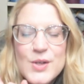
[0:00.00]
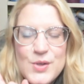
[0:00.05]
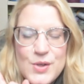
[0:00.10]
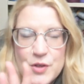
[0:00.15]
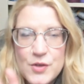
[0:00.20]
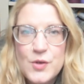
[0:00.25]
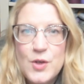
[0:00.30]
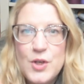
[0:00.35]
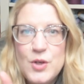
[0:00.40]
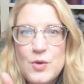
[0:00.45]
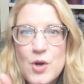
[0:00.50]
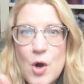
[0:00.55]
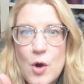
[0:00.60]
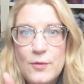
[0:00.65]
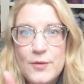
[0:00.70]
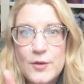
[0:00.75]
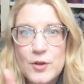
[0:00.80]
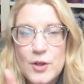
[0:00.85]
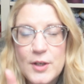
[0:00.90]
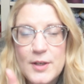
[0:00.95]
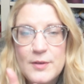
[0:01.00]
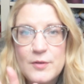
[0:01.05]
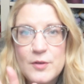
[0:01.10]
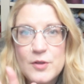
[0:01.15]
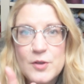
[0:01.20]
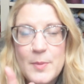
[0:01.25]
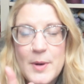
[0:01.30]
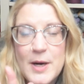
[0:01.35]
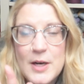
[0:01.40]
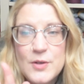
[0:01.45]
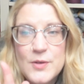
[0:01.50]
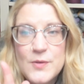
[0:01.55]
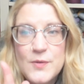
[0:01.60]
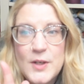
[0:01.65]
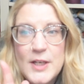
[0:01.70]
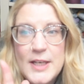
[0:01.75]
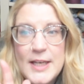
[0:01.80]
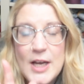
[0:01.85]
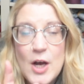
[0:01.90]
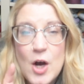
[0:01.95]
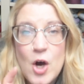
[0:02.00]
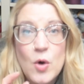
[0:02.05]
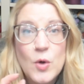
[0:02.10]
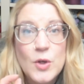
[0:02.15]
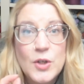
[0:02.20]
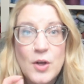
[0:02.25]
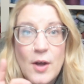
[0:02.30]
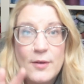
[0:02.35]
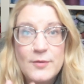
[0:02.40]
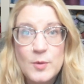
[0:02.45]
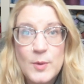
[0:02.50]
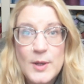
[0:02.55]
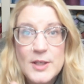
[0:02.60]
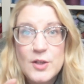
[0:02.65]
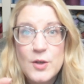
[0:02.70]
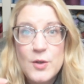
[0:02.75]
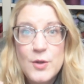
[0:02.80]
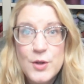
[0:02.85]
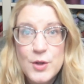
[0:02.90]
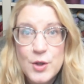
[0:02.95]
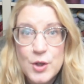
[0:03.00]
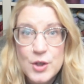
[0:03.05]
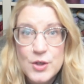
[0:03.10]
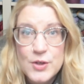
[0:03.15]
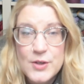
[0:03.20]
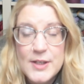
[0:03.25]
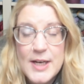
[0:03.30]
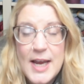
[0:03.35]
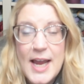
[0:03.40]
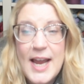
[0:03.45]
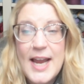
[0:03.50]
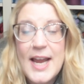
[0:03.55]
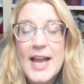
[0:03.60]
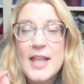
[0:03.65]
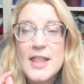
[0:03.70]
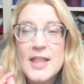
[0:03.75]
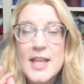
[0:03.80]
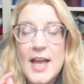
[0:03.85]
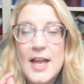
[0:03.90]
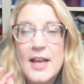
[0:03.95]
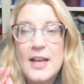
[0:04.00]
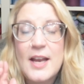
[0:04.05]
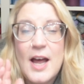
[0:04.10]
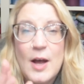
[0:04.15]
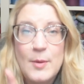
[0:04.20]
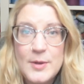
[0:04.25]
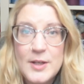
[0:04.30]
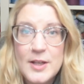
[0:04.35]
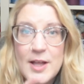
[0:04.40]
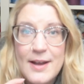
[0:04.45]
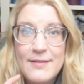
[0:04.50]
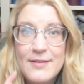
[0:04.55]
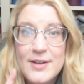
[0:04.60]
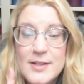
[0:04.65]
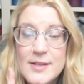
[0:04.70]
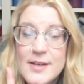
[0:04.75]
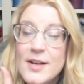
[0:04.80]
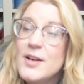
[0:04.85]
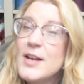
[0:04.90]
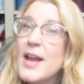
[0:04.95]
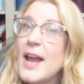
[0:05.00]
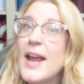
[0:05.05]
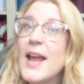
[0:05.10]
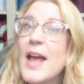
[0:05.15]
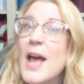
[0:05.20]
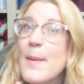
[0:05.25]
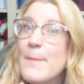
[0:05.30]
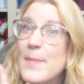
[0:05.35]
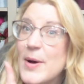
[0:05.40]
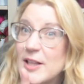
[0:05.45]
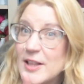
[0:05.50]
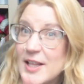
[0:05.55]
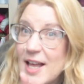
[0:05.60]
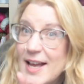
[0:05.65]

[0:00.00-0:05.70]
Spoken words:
Just so you know, if you're looking for tomorrow's video, you'll have to wait till Thursday and then I'll be live on Sunday. But